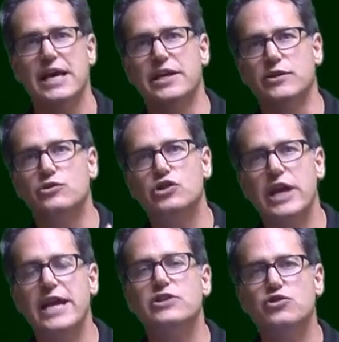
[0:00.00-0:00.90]
You
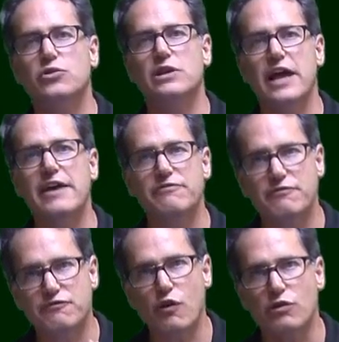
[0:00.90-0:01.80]
change your life
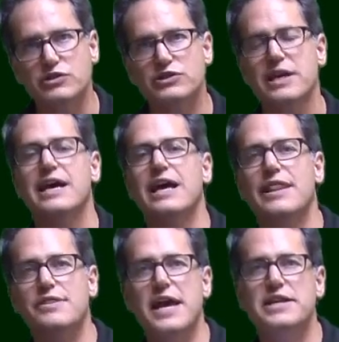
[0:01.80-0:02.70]
first,
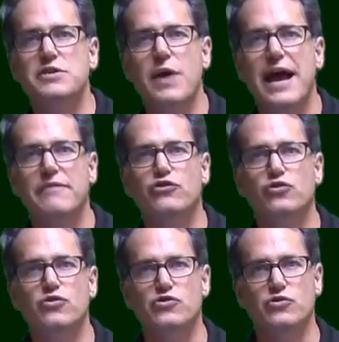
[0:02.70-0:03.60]
then you have
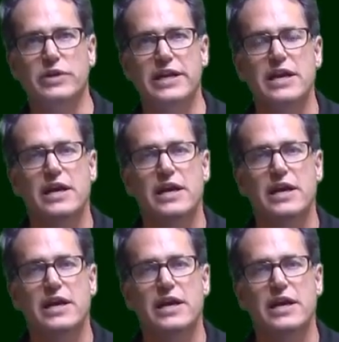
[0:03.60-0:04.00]
surgery.